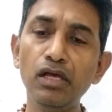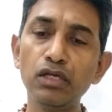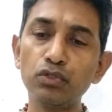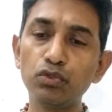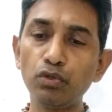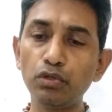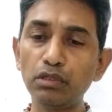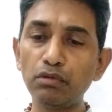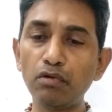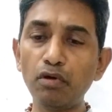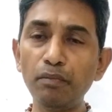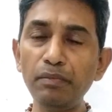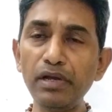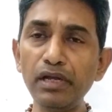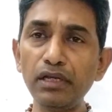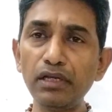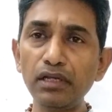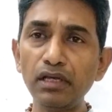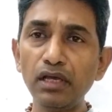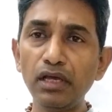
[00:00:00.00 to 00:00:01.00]
So the
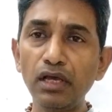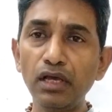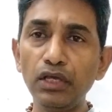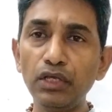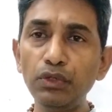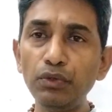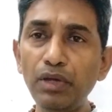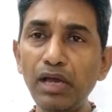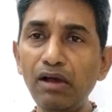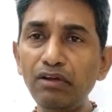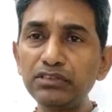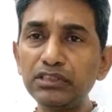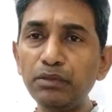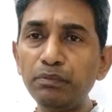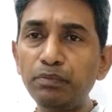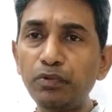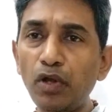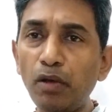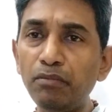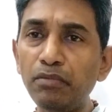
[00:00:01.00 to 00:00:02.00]
moment you have
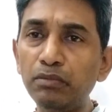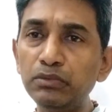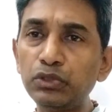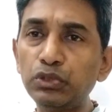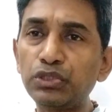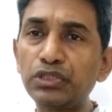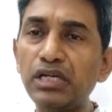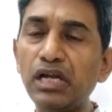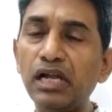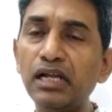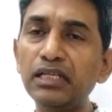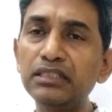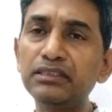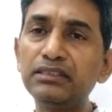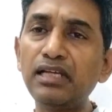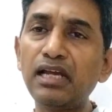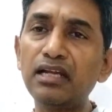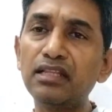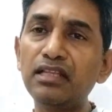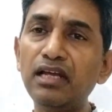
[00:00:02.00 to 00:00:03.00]
some problems, you should
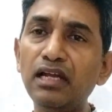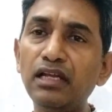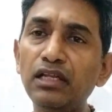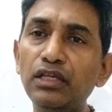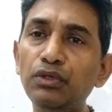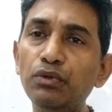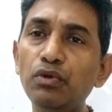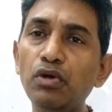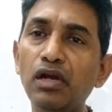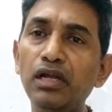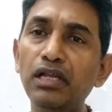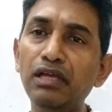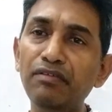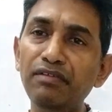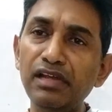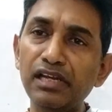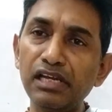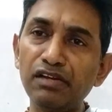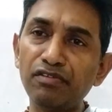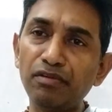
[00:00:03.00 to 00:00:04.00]
understand that you got
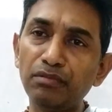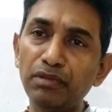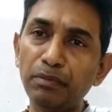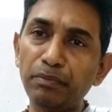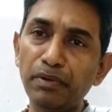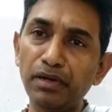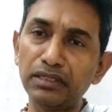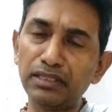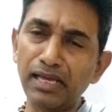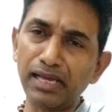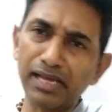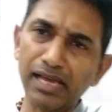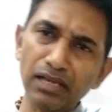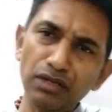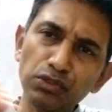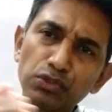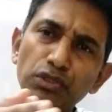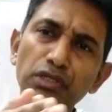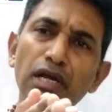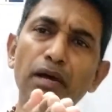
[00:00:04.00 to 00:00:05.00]
deviated from the path. Again,
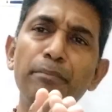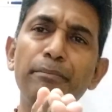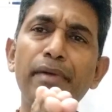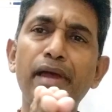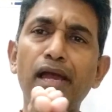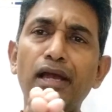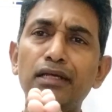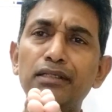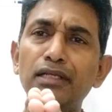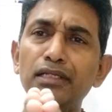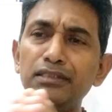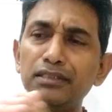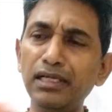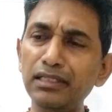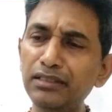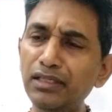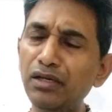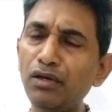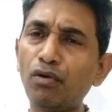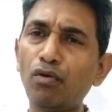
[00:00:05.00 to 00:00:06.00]
you should come back. There's
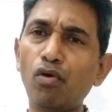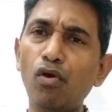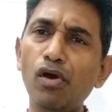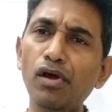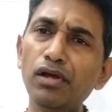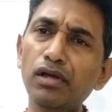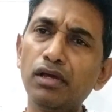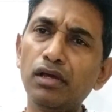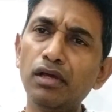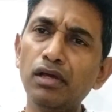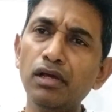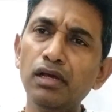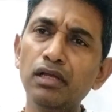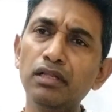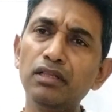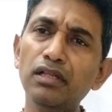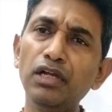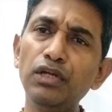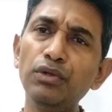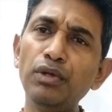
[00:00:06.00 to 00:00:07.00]
nothing wrong
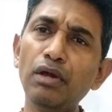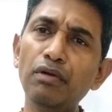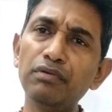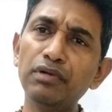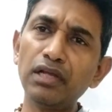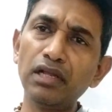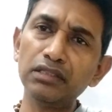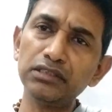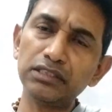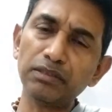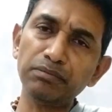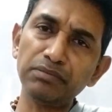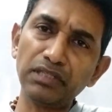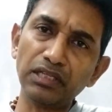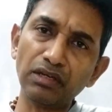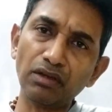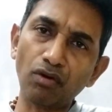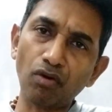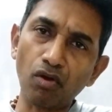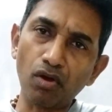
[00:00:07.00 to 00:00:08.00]
that you have done
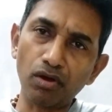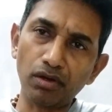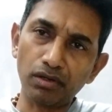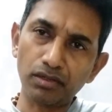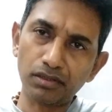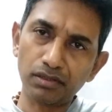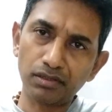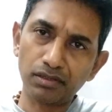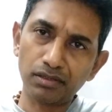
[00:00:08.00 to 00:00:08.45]
something wrong.